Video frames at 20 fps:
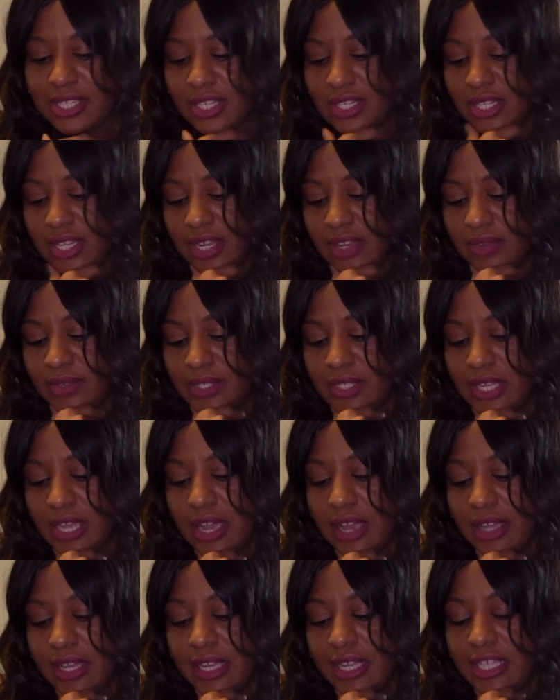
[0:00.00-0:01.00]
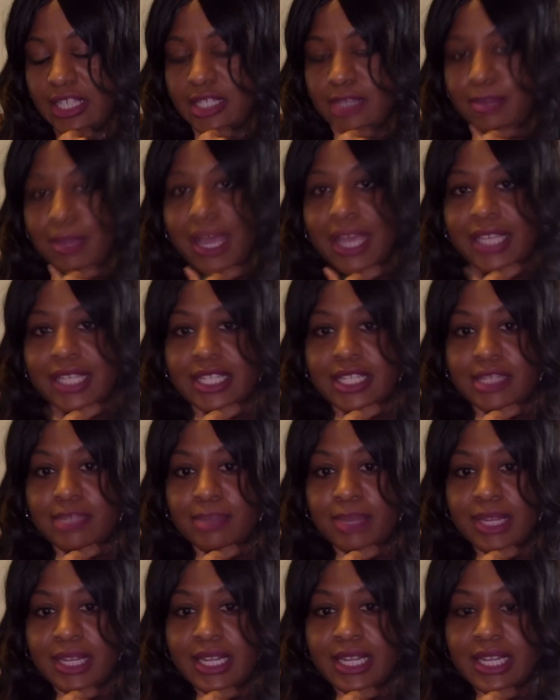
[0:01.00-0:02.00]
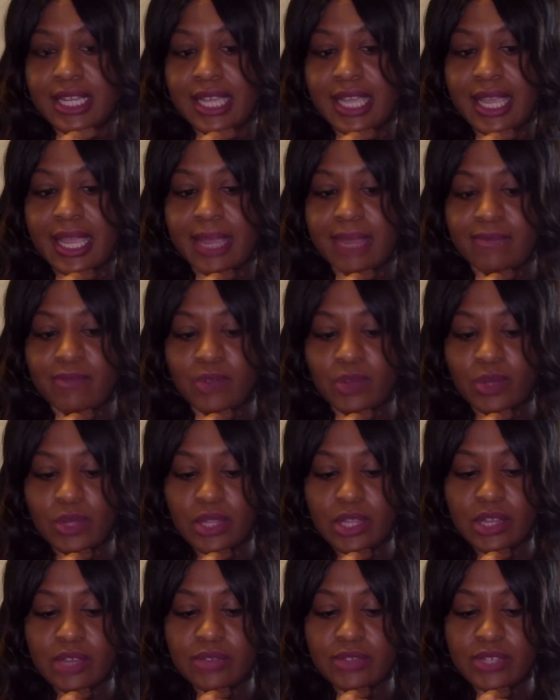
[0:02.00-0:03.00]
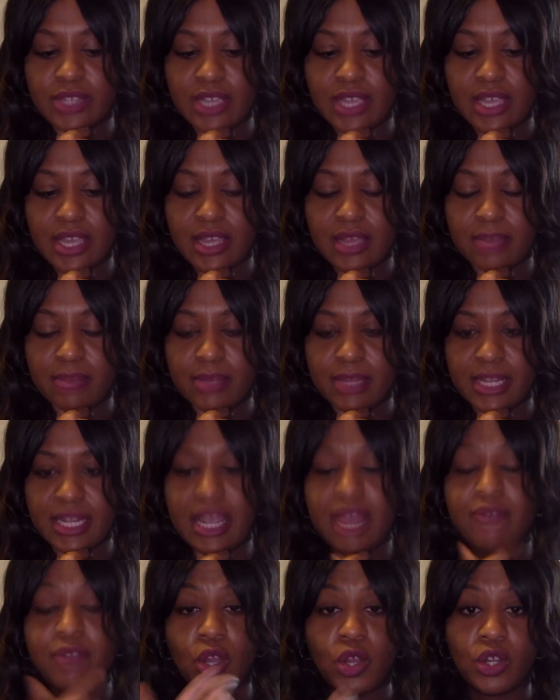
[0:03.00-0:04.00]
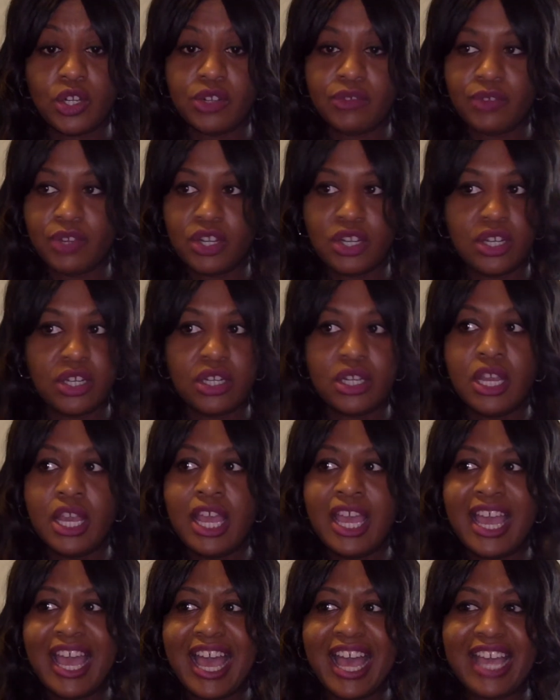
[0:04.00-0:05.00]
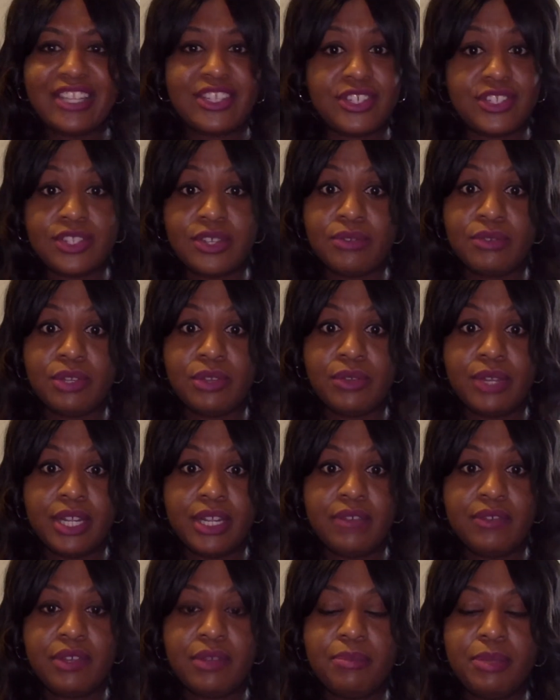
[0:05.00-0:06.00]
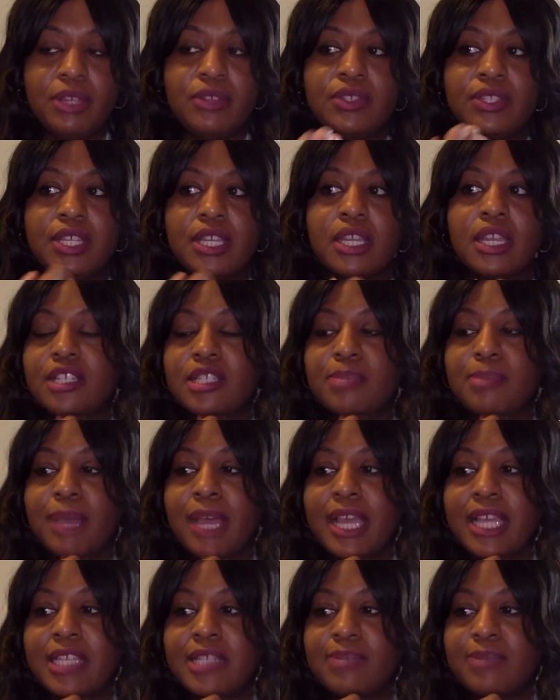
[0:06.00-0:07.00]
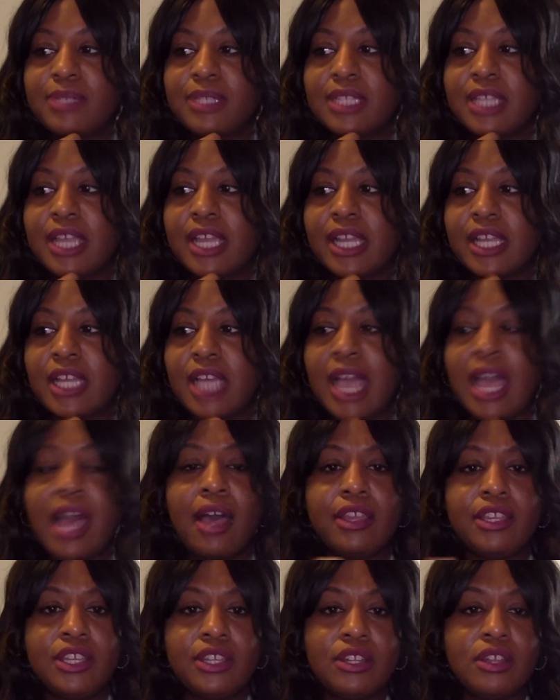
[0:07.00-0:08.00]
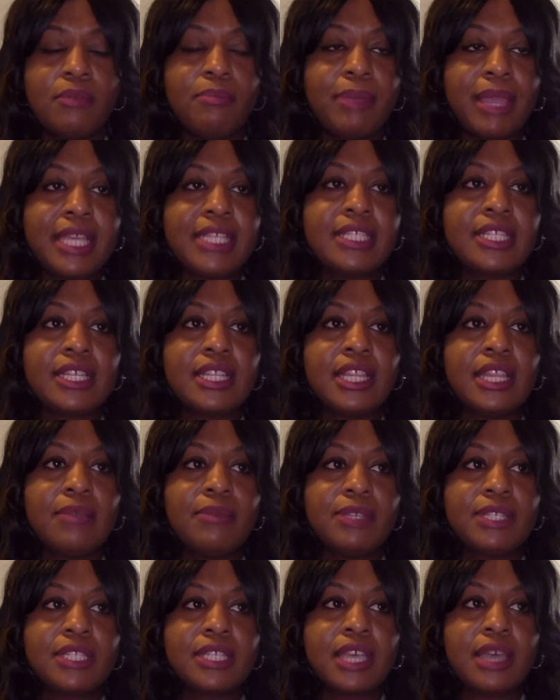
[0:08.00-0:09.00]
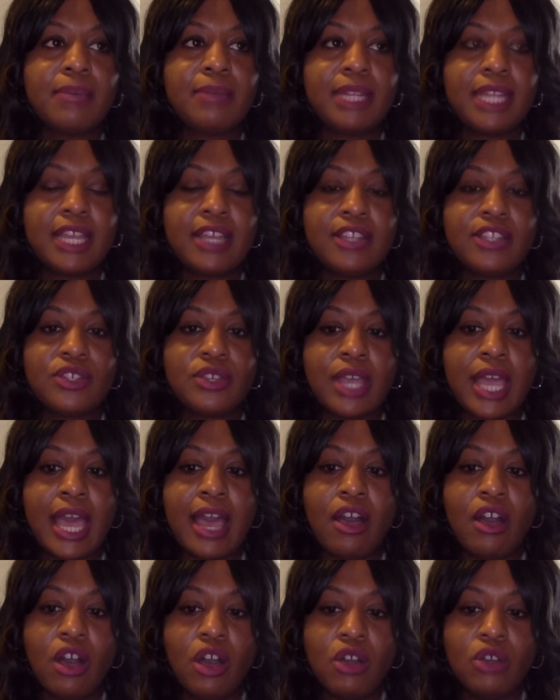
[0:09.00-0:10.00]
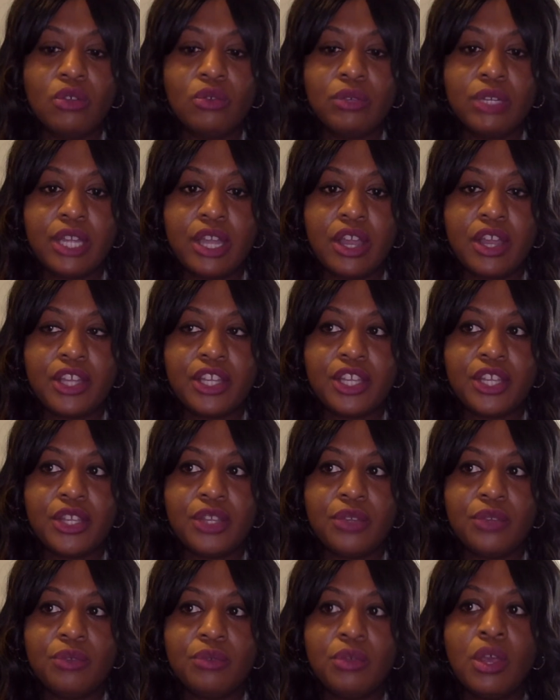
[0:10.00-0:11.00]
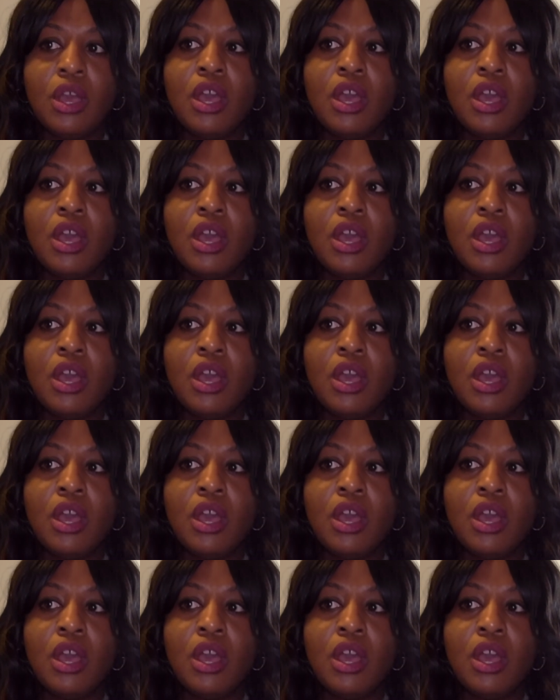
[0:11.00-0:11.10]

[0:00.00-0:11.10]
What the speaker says: and they were talking, because Spice has been in the game for a long time and I've heard of her. I just don't know any of her music. Spice was like, how, you know, basically it was coming down to how hungry are you?